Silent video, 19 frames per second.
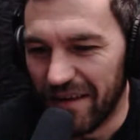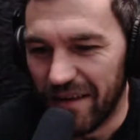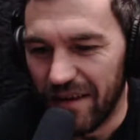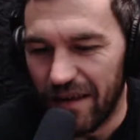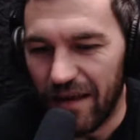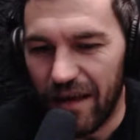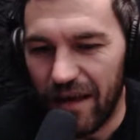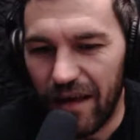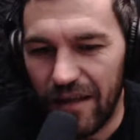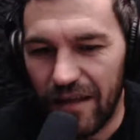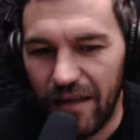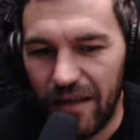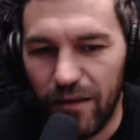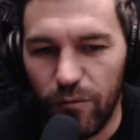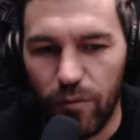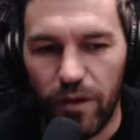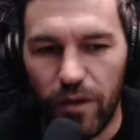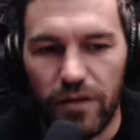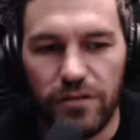
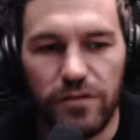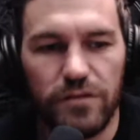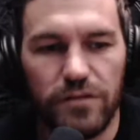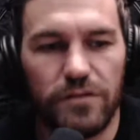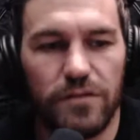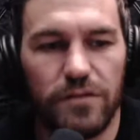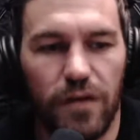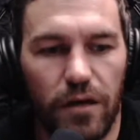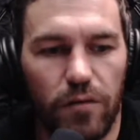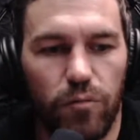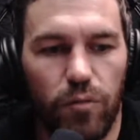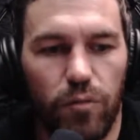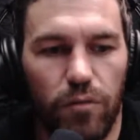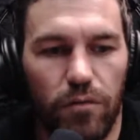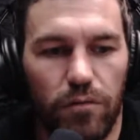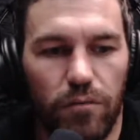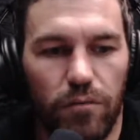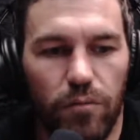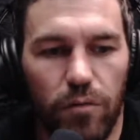anyway, she's like,
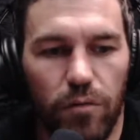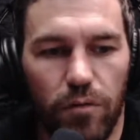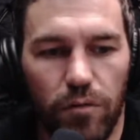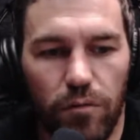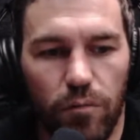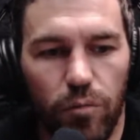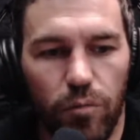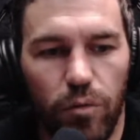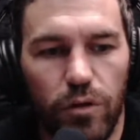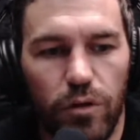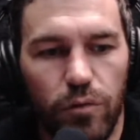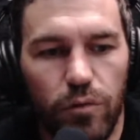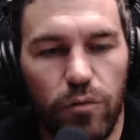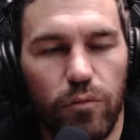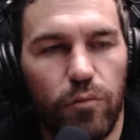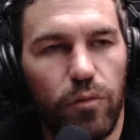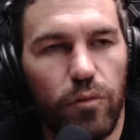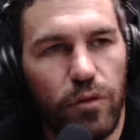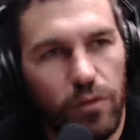well, what do
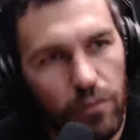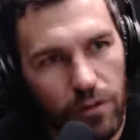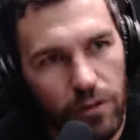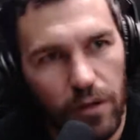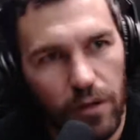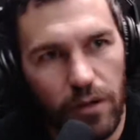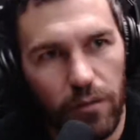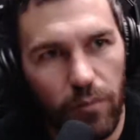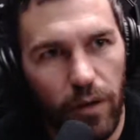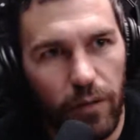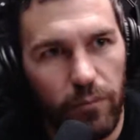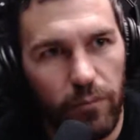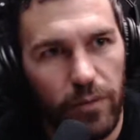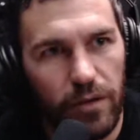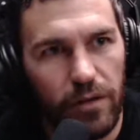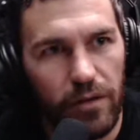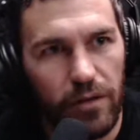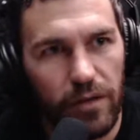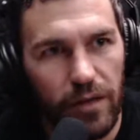you think about
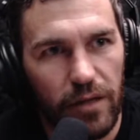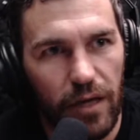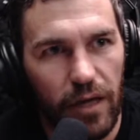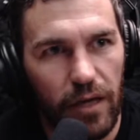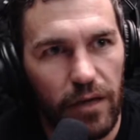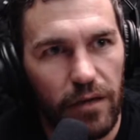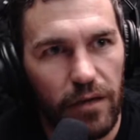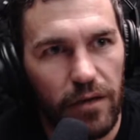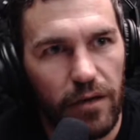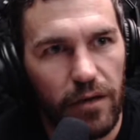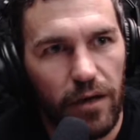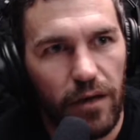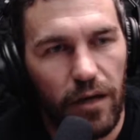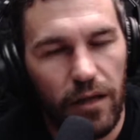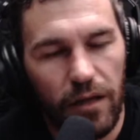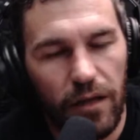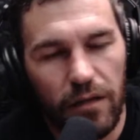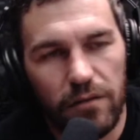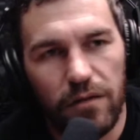being in a gang?
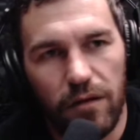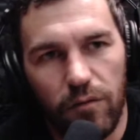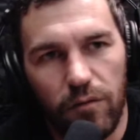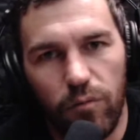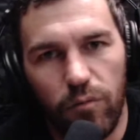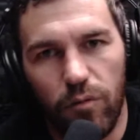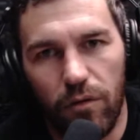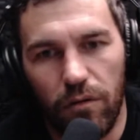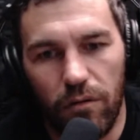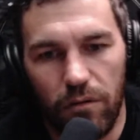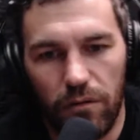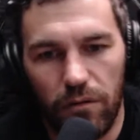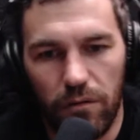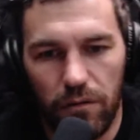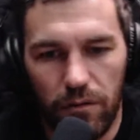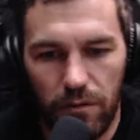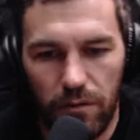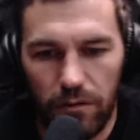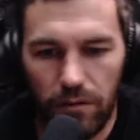And I was like, well,
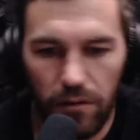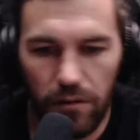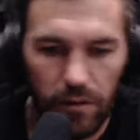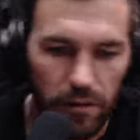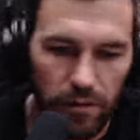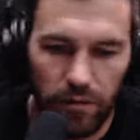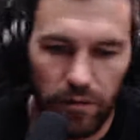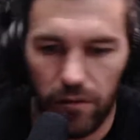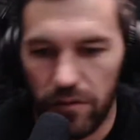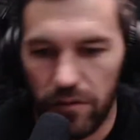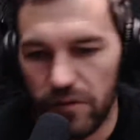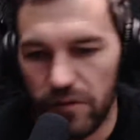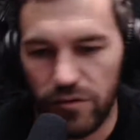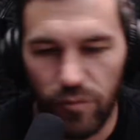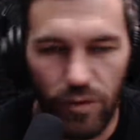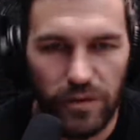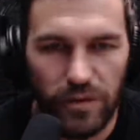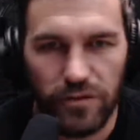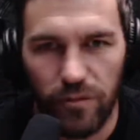in your
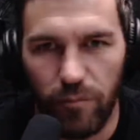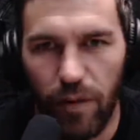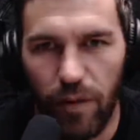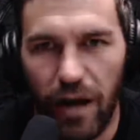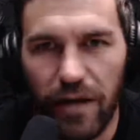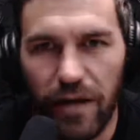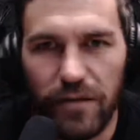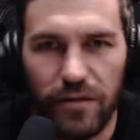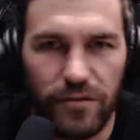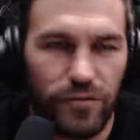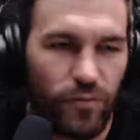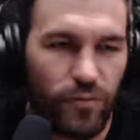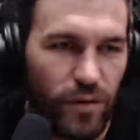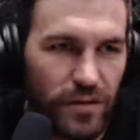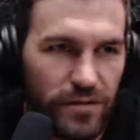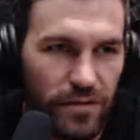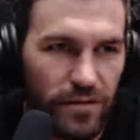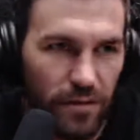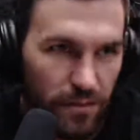situation or my
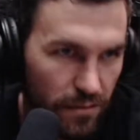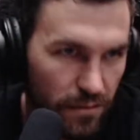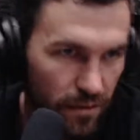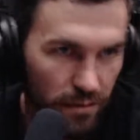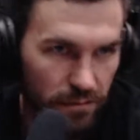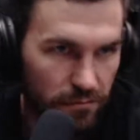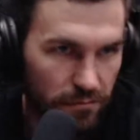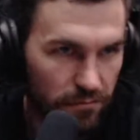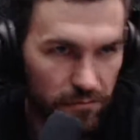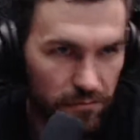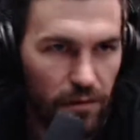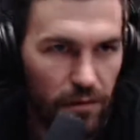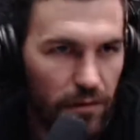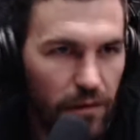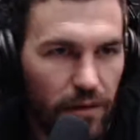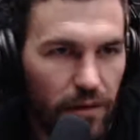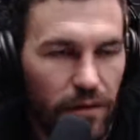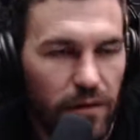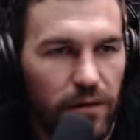situation, it's like
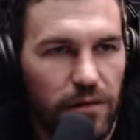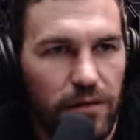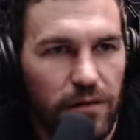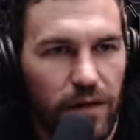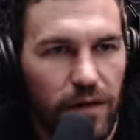it's kind